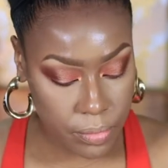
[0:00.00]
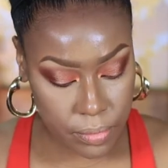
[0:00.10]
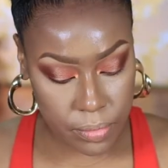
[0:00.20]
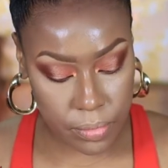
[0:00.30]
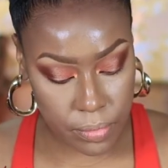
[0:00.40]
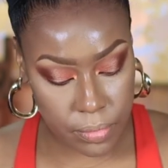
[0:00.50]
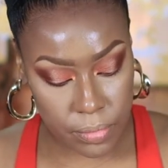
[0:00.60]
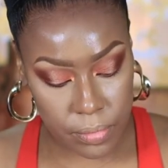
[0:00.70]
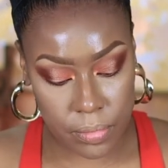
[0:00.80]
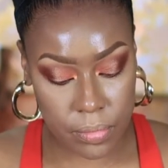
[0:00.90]

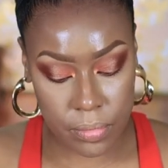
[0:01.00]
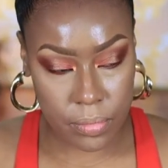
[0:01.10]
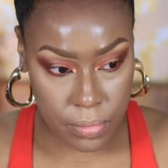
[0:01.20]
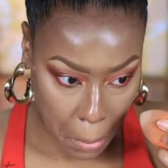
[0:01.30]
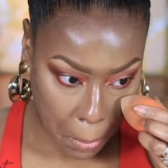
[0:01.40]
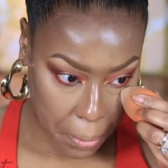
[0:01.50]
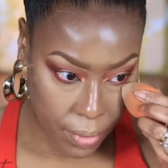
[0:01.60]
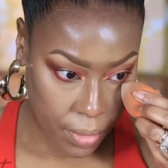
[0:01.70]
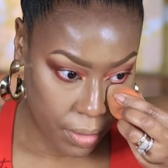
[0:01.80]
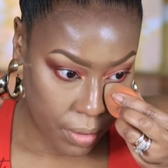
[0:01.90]

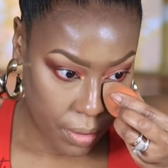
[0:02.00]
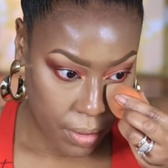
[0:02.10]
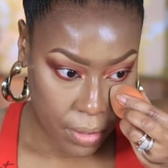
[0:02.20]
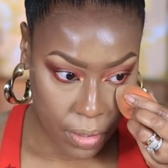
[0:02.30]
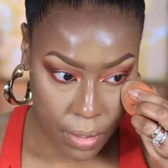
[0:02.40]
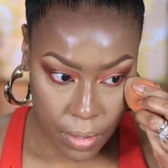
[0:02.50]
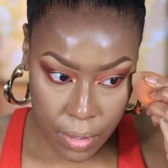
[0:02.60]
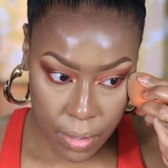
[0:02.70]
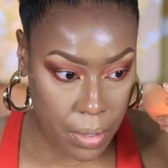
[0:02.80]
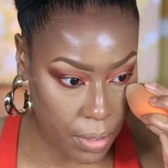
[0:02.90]

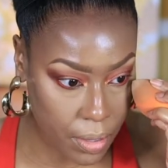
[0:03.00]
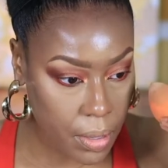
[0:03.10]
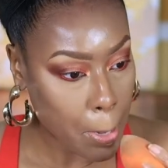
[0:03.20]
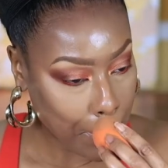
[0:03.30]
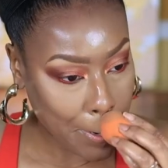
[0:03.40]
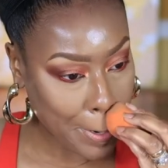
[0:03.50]
Nothing is said.